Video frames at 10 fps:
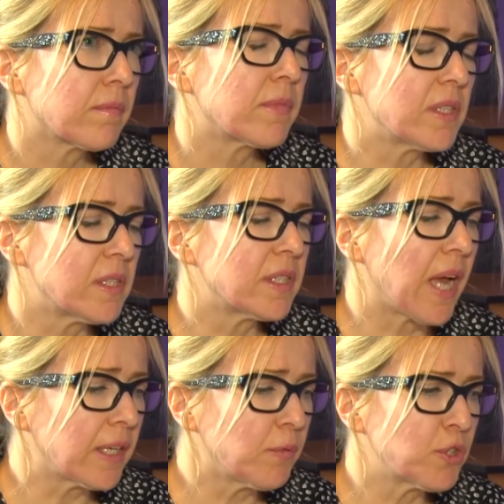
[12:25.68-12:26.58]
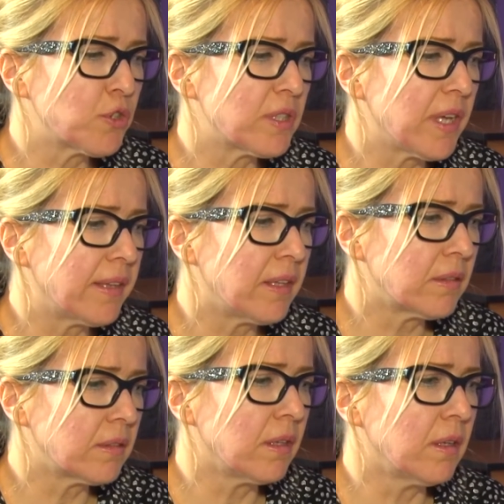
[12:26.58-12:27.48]
This is exactly what you said,
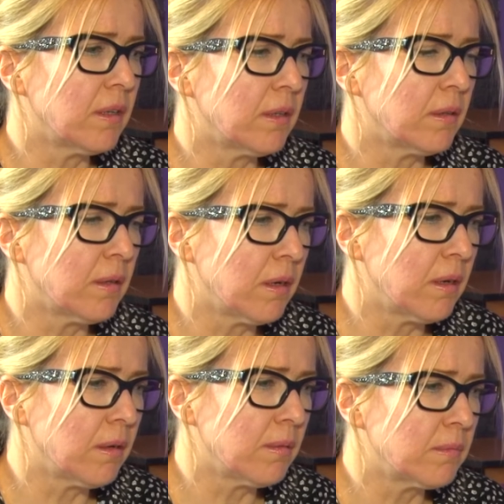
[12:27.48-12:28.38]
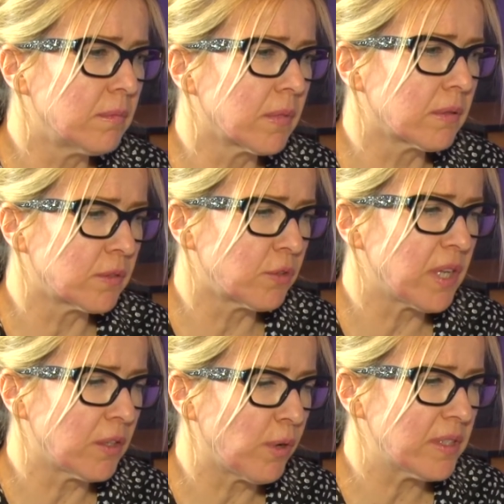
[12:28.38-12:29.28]
that you
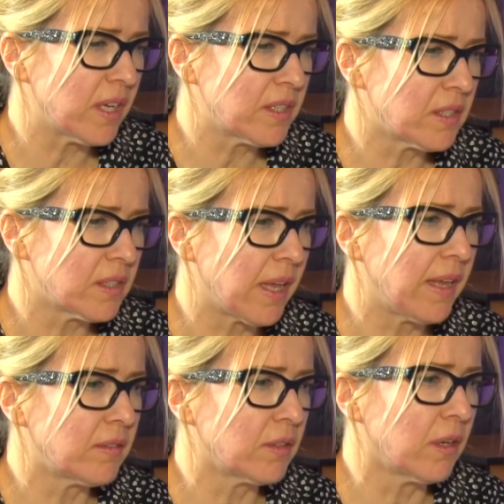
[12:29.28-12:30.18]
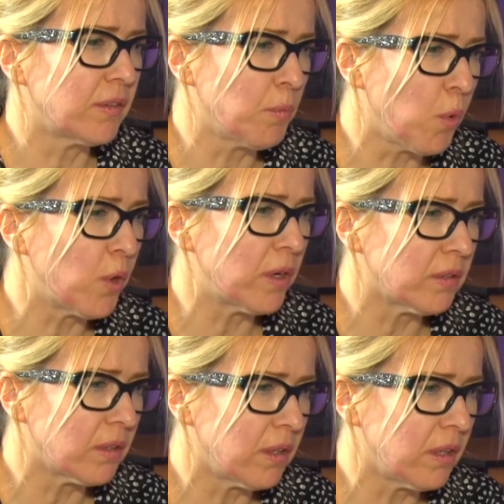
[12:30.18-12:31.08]
said one sentence that the
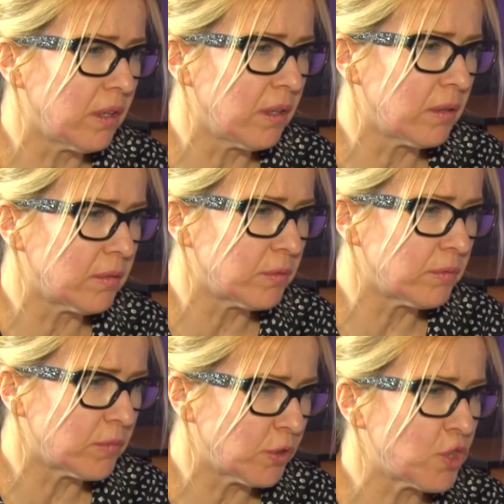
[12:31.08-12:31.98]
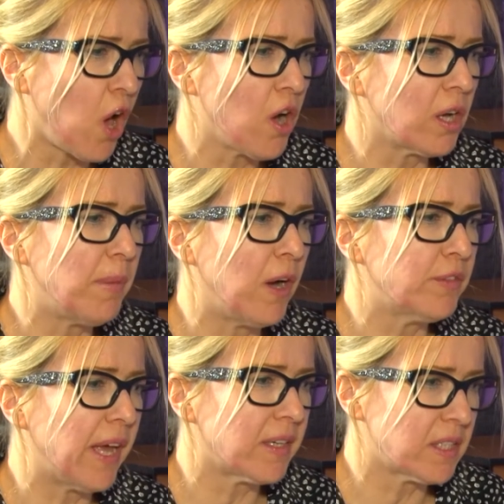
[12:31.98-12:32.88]
more you talk about
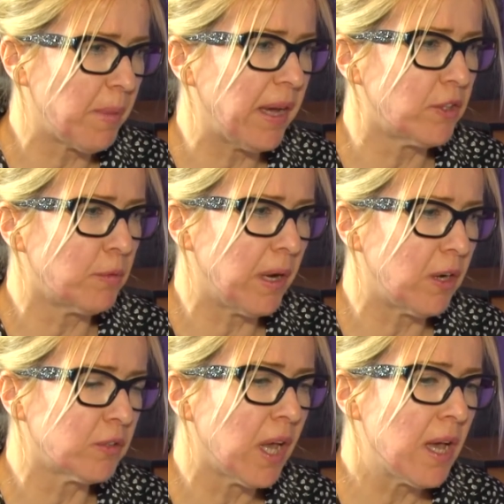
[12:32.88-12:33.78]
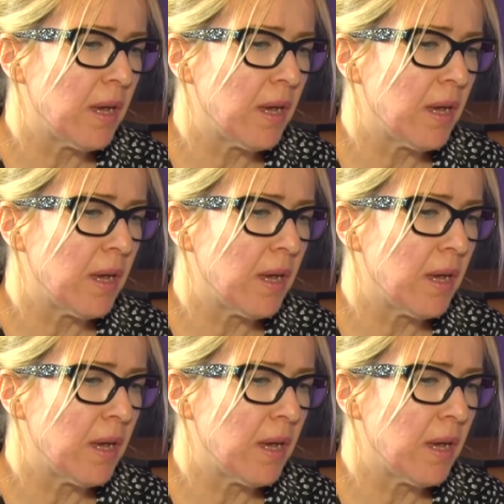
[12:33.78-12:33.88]
that, it's better about.